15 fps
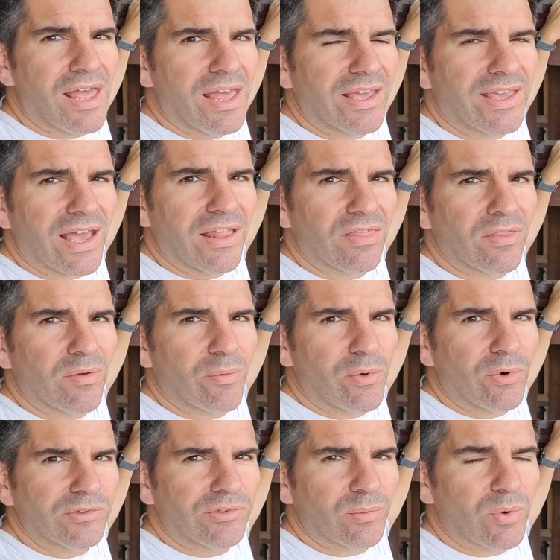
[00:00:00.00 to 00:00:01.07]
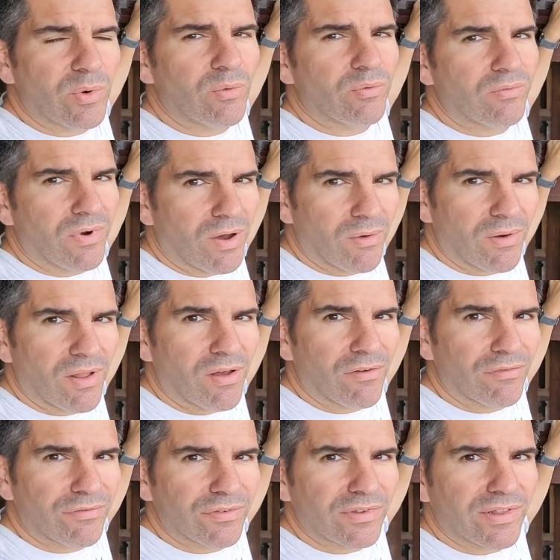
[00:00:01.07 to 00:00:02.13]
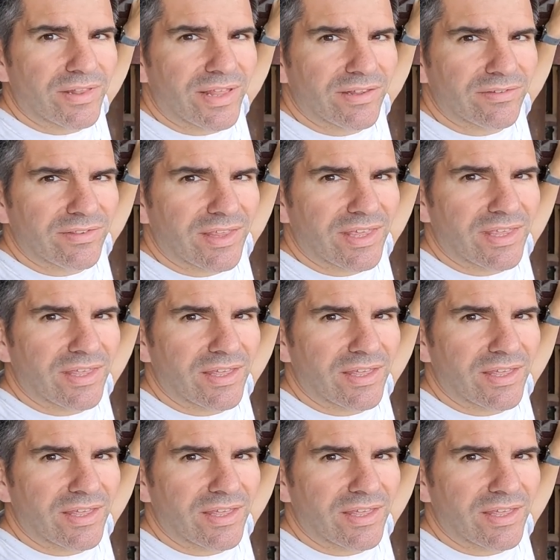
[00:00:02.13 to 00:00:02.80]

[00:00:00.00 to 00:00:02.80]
Again, the water will roll off, and that's the